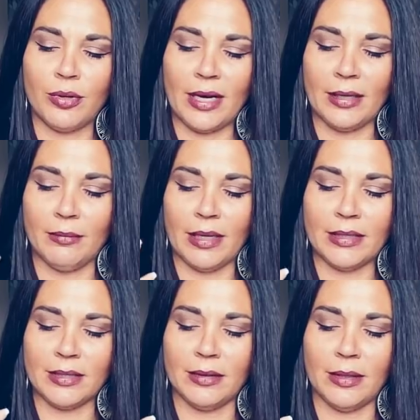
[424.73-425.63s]
parade
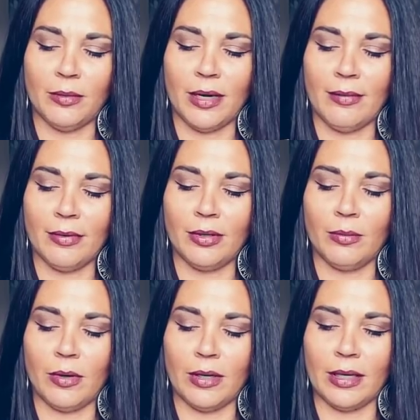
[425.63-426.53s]
mentally whenever you
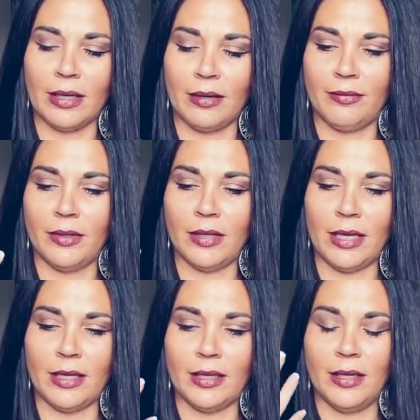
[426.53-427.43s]
want, and I feel
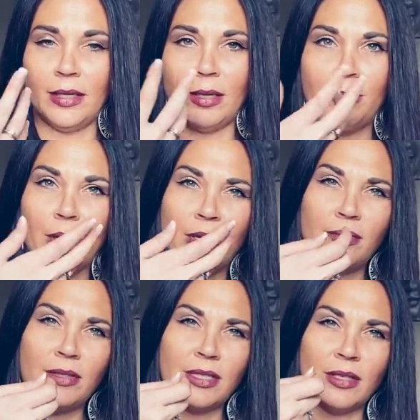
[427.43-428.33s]
like a part
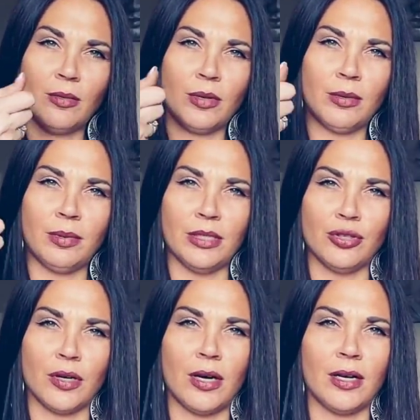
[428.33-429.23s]
of you is going to want to be
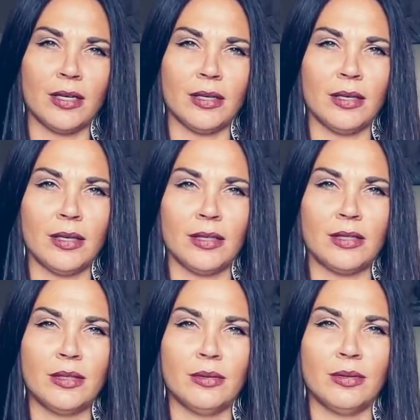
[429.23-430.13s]
drawn
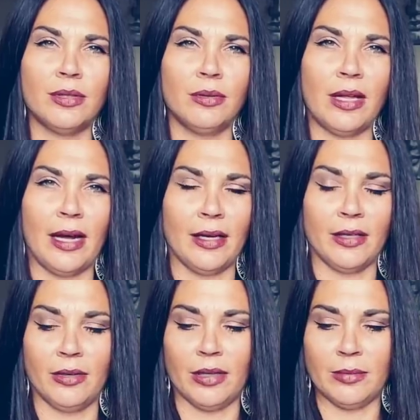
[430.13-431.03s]
to do that,
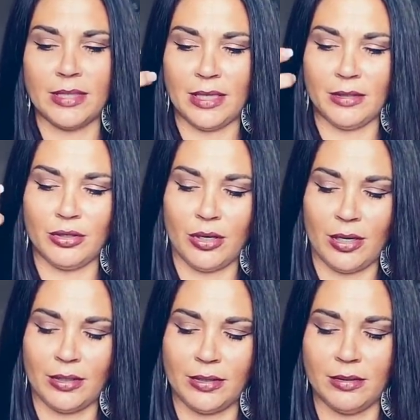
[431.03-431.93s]
you know what I'm saying,
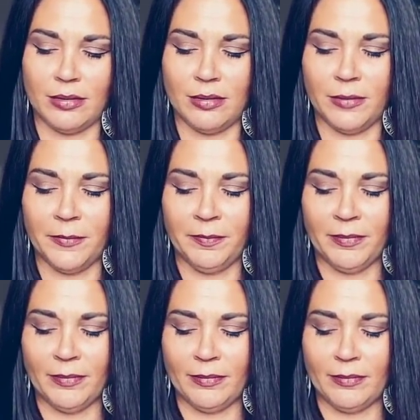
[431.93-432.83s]
drawn to
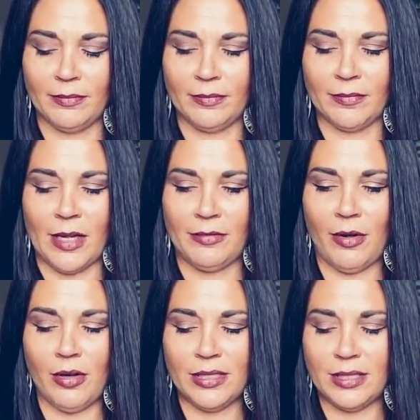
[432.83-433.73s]

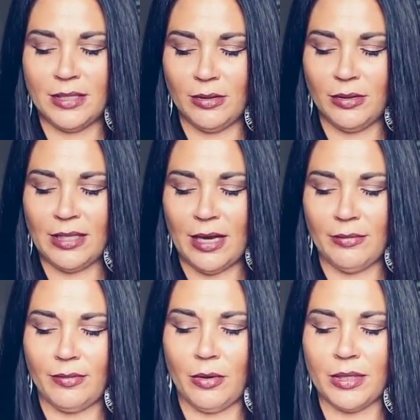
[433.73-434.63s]
fo- still
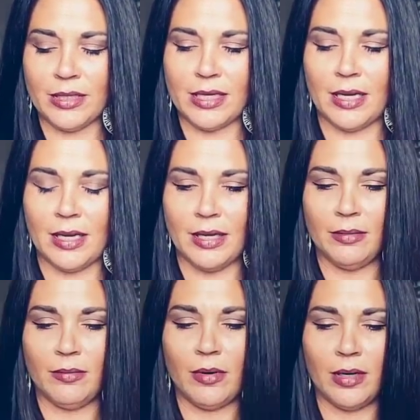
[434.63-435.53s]
yet focus
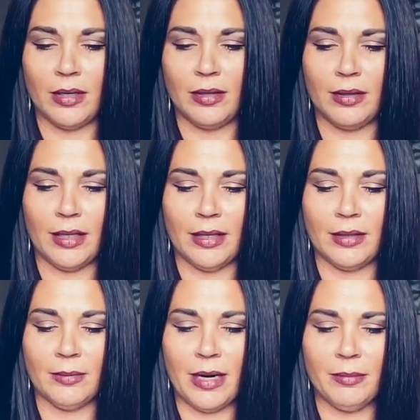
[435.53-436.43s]
on what,
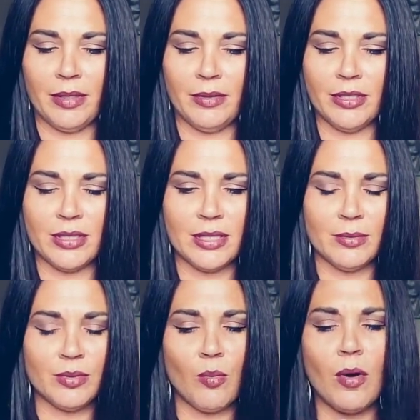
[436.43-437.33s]
like, there might be just
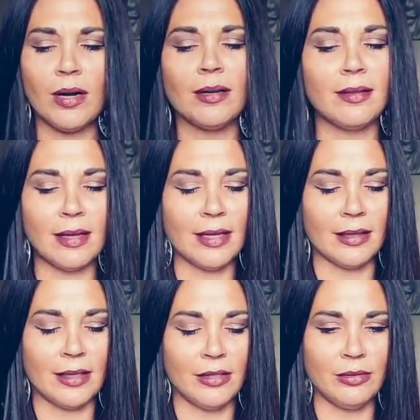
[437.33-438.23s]
this one
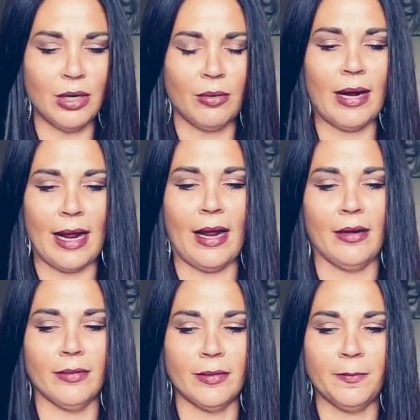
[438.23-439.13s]
thing that you don't
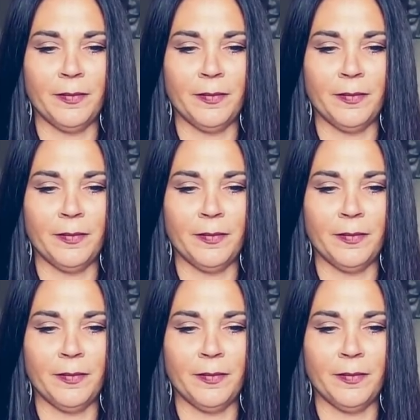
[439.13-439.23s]
have.